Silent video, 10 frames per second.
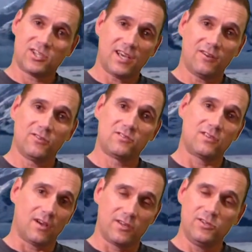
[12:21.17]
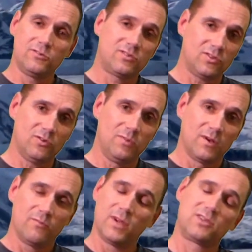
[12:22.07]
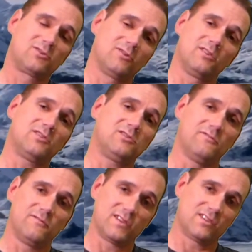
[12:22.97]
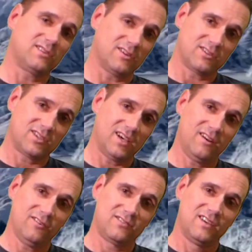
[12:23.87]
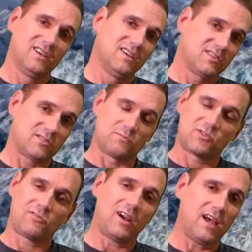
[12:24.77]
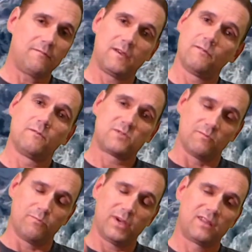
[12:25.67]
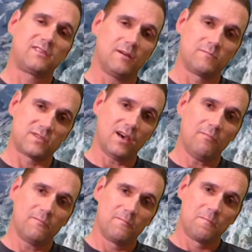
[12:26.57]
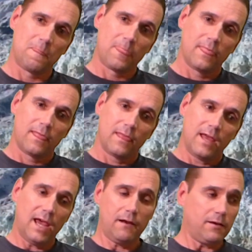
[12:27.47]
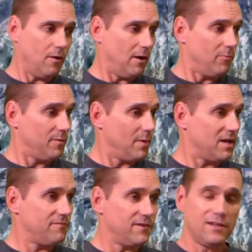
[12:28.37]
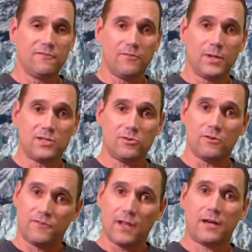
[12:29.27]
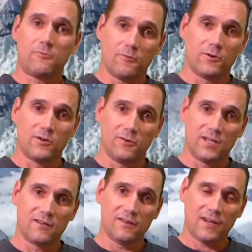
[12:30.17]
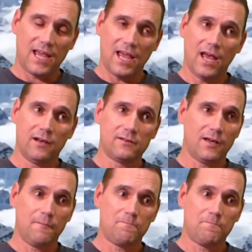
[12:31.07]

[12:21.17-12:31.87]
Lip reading: channels on YouTube, make sure that you visit their channels, subscribe, give them some big thumbs up, and you know, I wouldn't mind if you did for me too, if you like what we're doing here, and